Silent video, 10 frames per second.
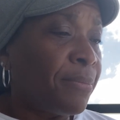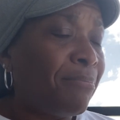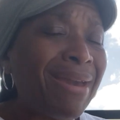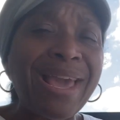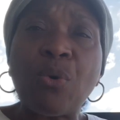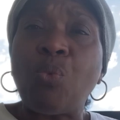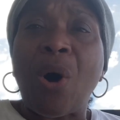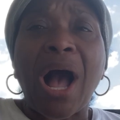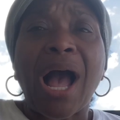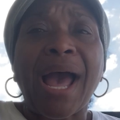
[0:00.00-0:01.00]
make
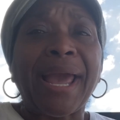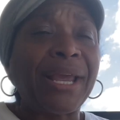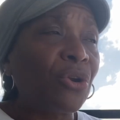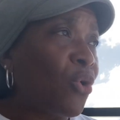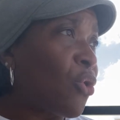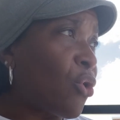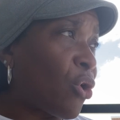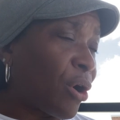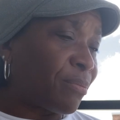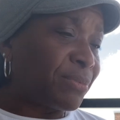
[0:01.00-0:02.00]
wine
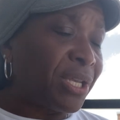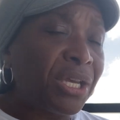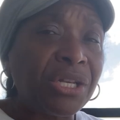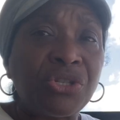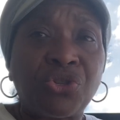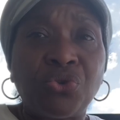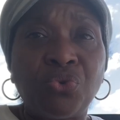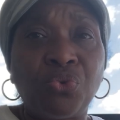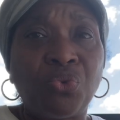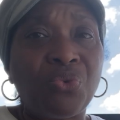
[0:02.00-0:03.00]
or tend
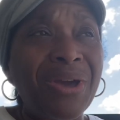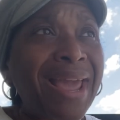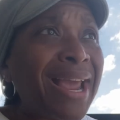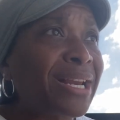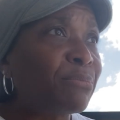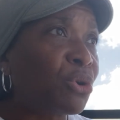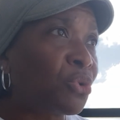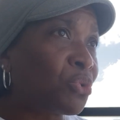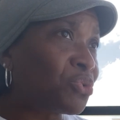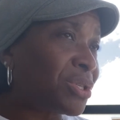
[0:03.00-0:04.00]
to
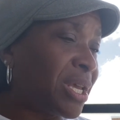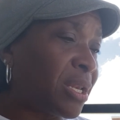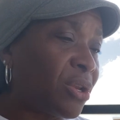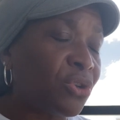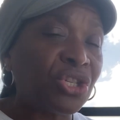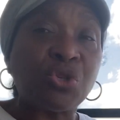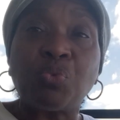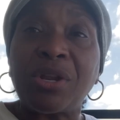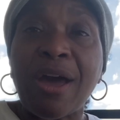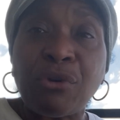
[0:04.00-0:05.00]
animals and just
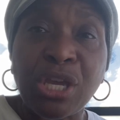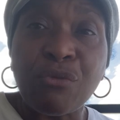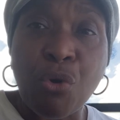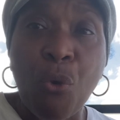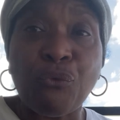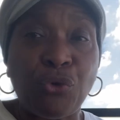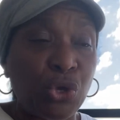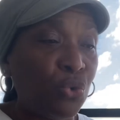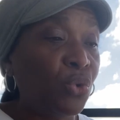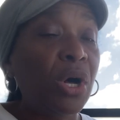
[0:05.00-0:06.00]
whatever he wrote for
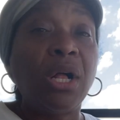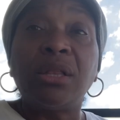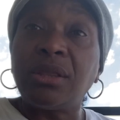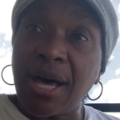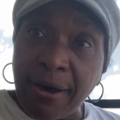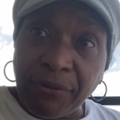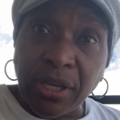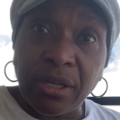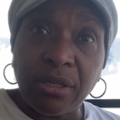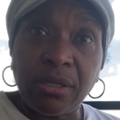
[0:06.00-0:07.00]
you, love
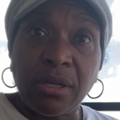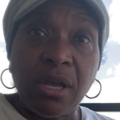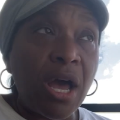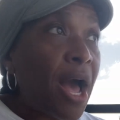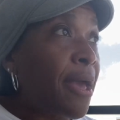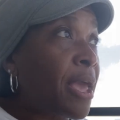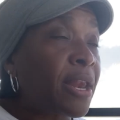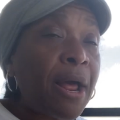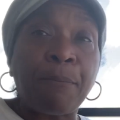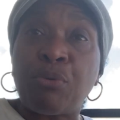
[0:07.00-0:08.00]
it.
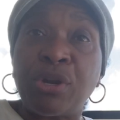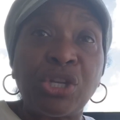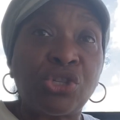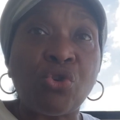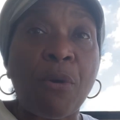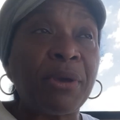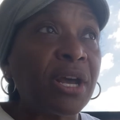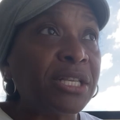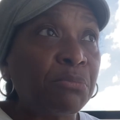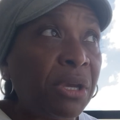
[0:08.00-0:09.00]
And I'm pretty sure
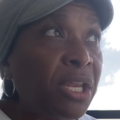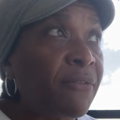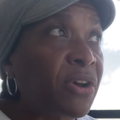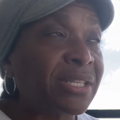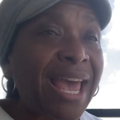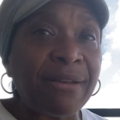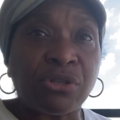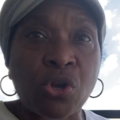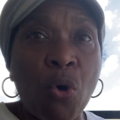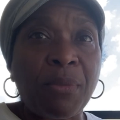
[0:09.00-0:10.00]
because many of us have
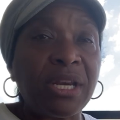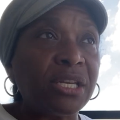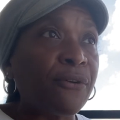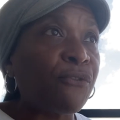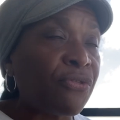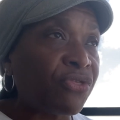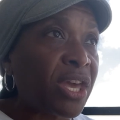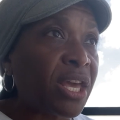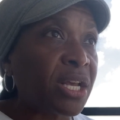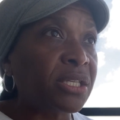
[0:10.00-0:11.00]
so many different
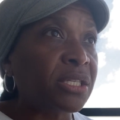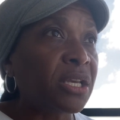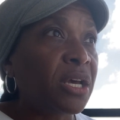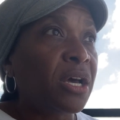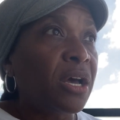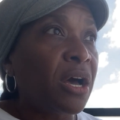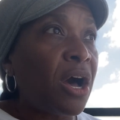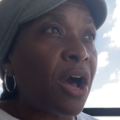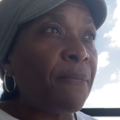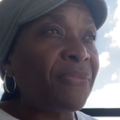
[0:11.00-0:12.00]
things
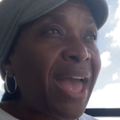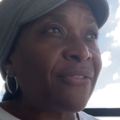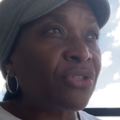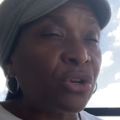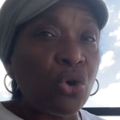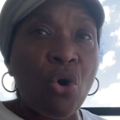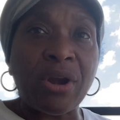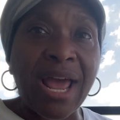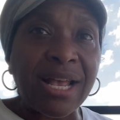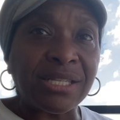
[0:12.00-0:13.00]
um, that the
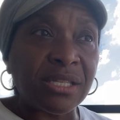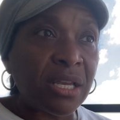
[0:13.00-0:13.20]
Lord has